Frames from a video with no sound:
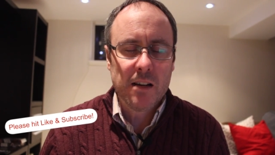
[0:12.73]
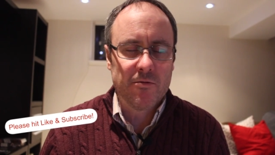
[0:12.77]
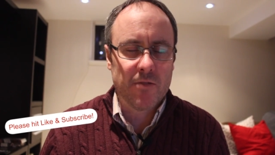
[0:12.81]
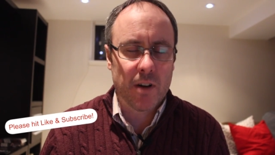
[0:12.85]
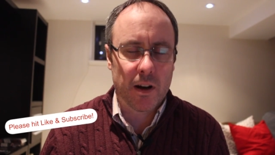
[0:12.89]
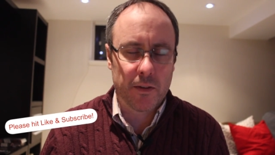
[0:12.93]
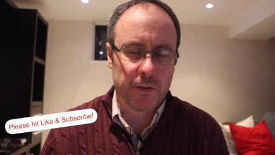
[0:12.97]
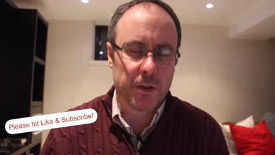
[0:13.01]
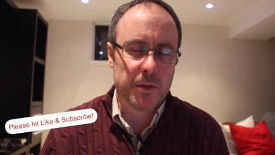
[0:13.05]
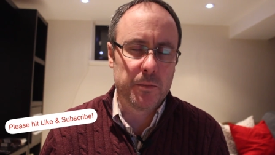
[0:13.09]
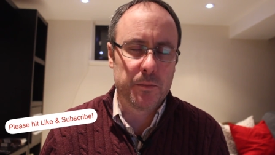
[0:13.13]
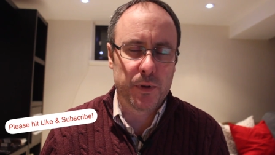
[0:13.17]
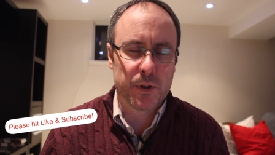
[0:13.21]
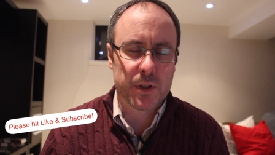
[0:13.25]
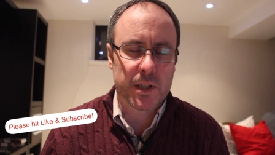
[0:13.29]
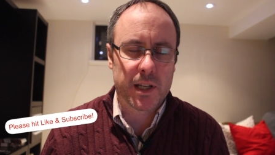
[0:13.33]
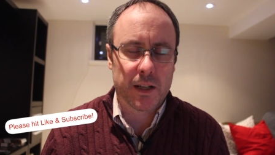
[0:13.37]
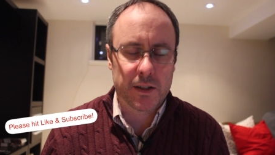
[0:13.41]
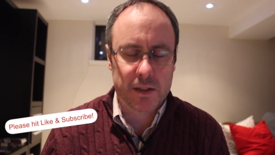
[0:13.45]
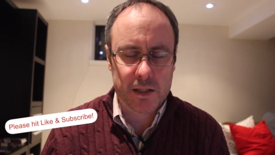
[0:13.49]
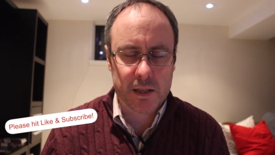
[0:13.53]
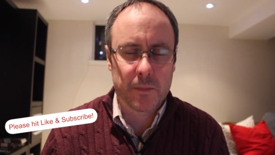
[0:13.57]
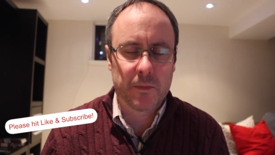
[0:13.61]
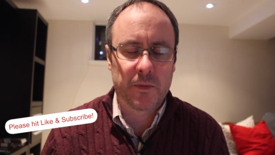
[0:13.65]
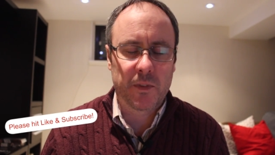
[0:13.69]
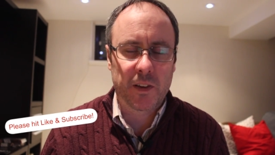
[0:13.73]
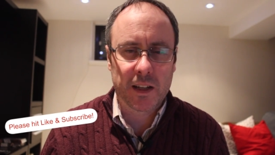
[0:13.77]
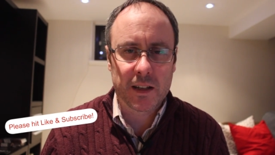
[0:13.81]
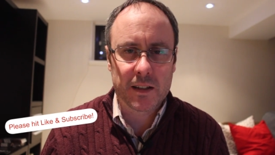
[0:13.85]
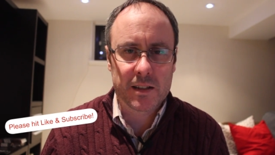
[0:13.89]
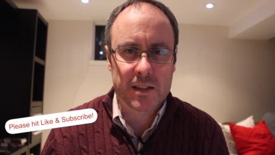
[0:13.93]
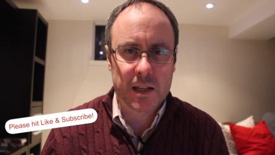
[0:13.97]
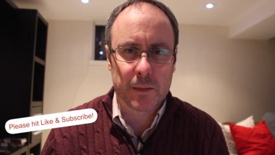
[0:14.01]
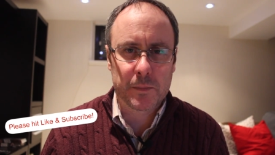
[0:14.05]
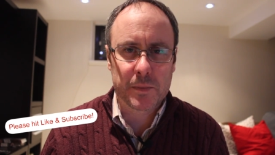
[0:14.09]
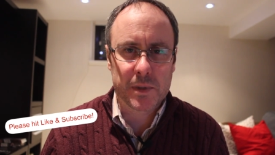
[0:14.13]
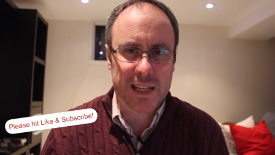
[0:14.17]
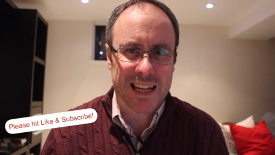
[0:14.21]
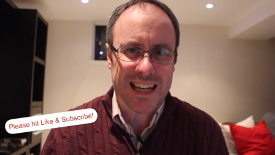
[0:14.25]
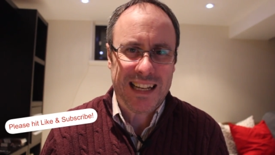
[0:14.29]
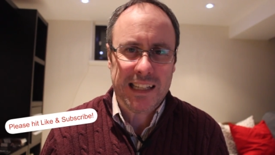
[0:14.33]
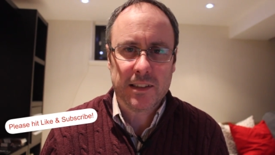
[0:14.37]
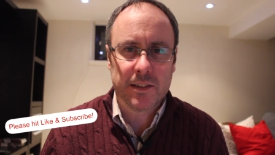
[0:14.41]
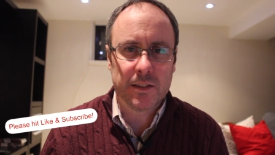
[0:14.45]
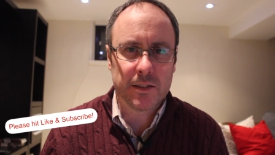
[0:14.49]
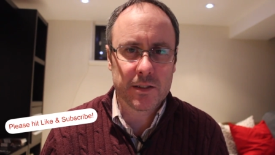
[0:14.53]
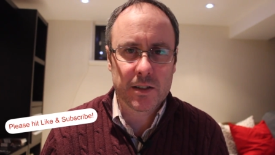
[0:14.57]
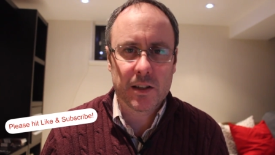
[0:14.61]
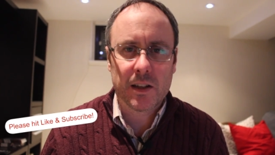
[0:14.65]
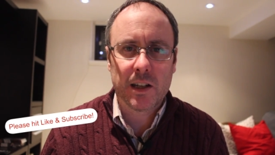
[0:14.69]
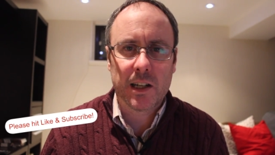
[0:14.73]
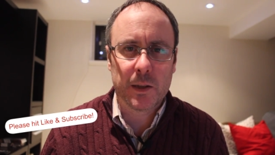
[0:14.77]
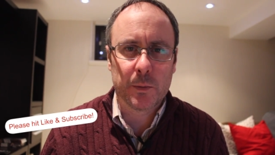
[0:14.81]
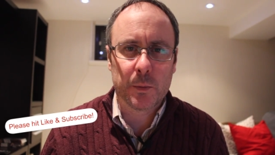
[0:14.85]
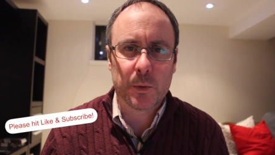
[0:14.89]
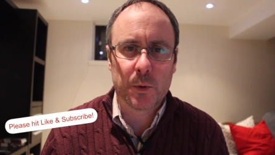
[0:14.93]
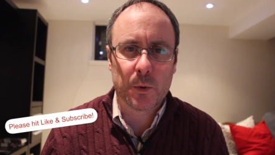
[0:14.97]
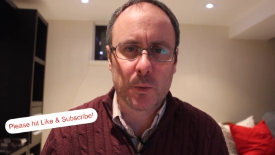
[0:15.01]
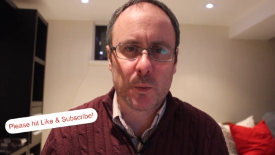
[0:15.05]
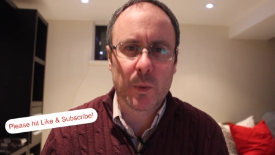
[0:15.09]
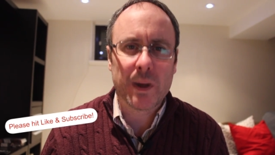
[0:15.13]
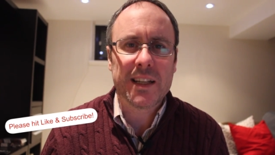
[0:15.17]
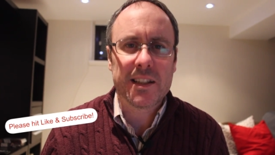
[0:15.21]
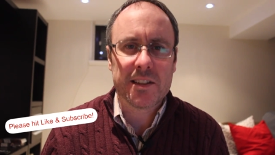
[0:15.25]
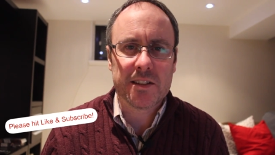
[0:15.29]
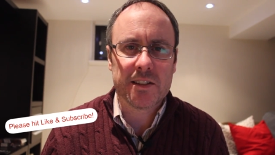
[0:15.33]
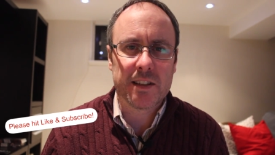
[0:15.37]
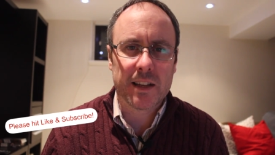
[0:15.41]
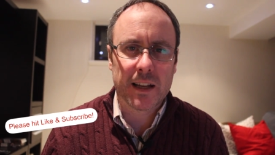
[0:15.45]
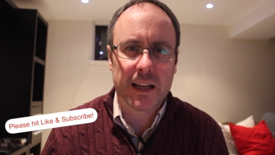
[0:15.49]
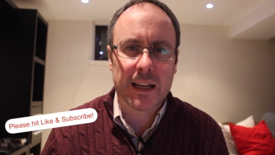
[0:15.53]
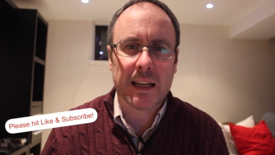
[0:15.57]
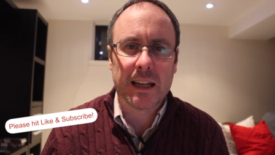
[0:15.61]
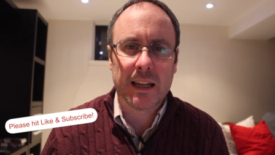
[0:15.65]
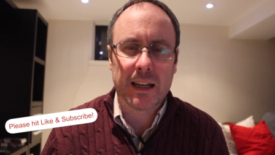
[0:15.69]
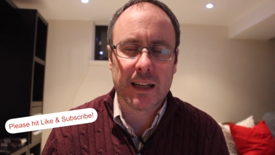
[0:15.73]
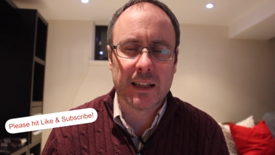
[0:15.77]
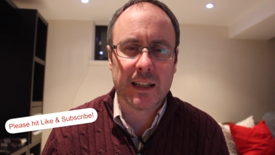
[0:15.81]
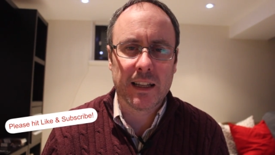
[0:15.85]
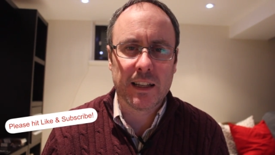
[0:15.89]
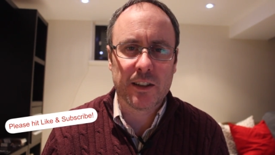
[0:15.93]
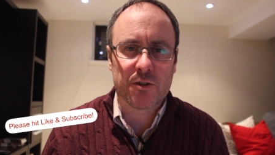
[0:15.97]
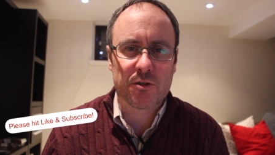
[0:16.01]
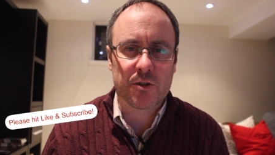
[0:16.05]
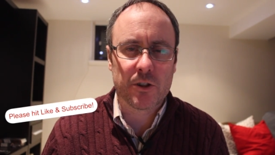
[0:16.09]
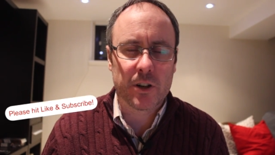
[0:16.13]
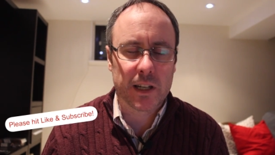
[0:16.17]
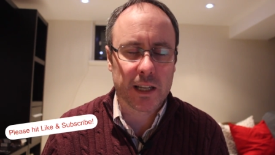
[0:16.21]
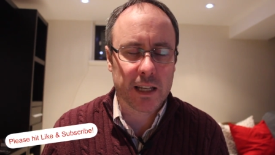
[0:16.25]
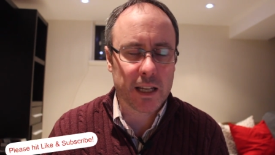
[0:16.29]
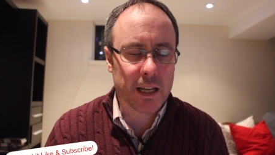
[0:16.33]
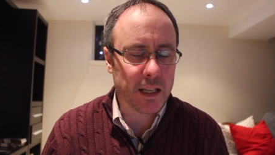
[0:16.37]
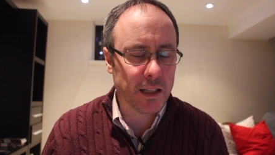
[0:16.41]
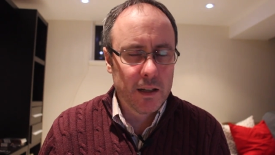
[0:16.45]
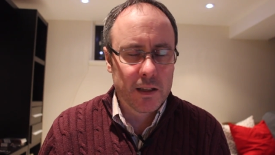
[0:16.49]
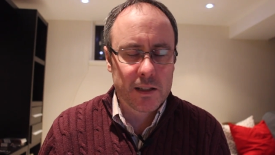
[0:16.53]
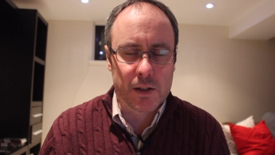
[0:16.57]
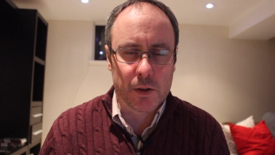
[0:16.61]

rather than put out something substandard I will wait a day and then try again.